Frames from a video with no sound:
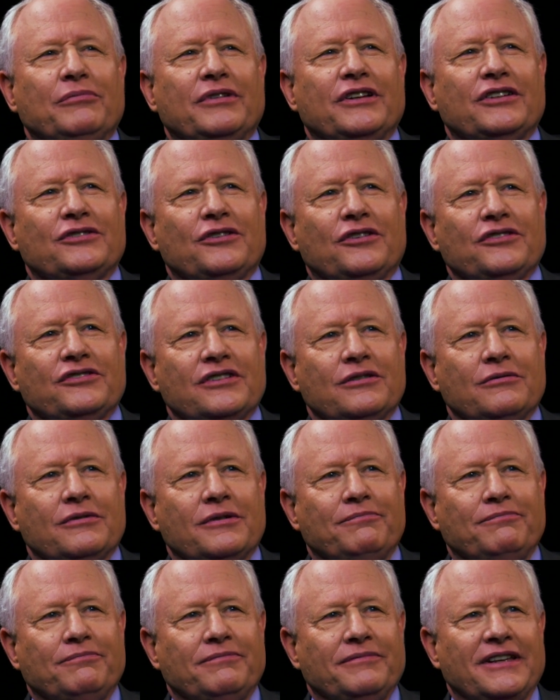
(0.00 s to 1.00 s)
but it's
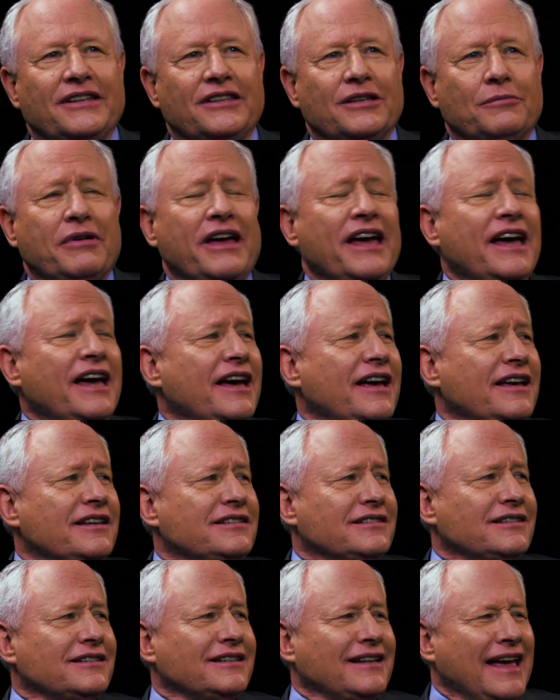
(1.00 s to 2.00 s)
also in the
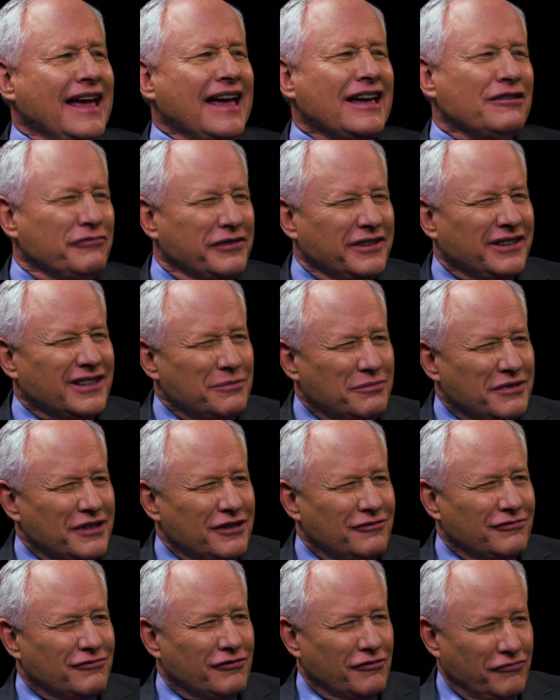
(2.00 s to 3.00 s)
past and can't really
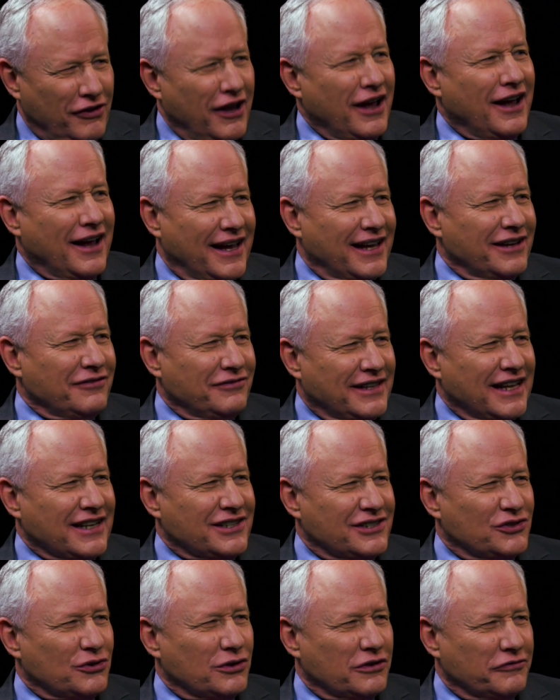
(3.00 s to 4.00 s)
be revived.
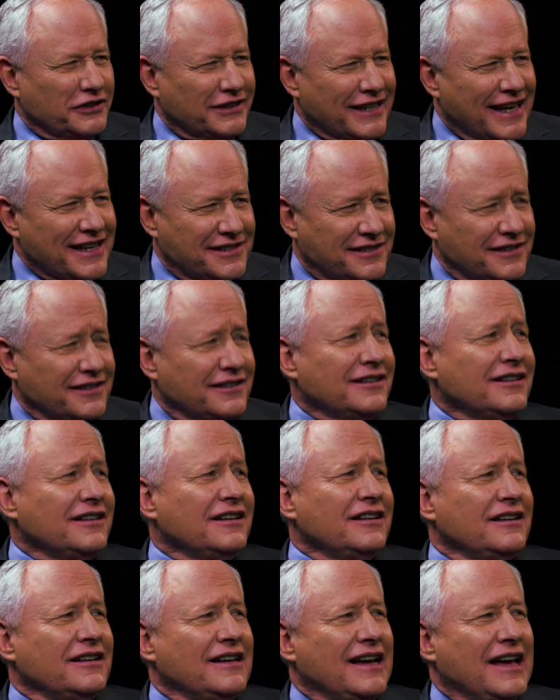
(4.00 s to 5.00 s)
That's sort of a lesson.
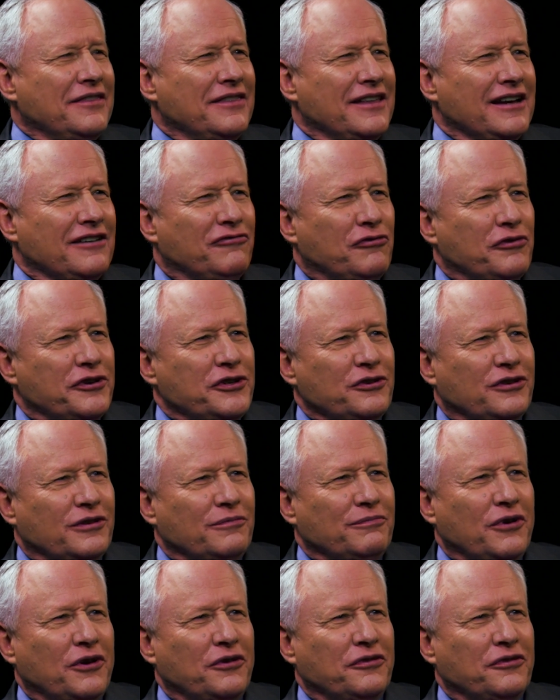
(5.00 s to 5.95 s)
And therefore you can